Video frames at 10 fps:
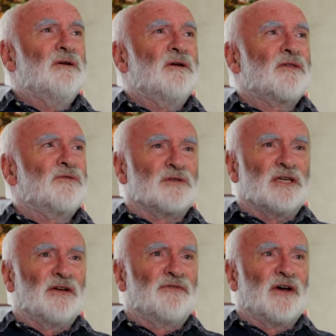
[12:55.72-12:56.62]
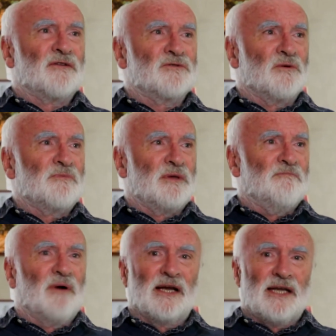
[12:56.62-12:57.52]
You'd have thought he'd have found
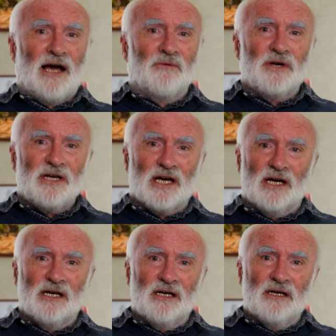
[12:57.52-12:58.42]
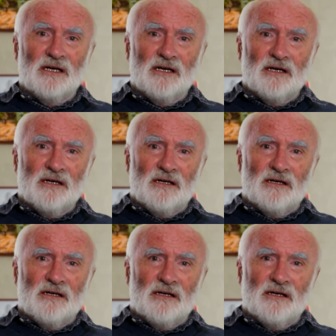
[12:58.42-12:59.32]
something by now, wouldn't you?
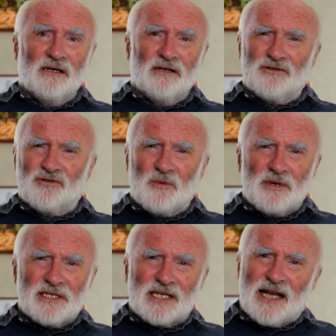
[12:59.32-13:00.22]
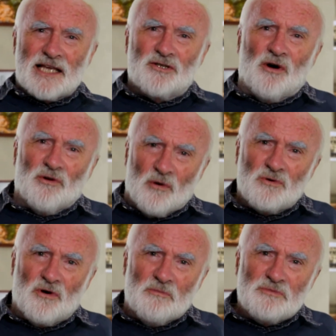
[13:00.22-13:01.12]
Trouble is the lad's got no
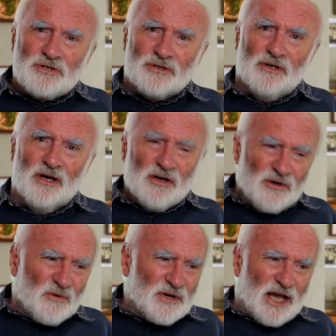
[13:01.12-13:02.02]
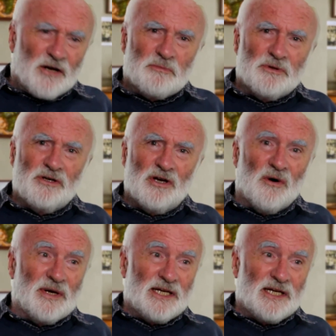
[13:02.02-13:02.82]
gumption, no get up and go.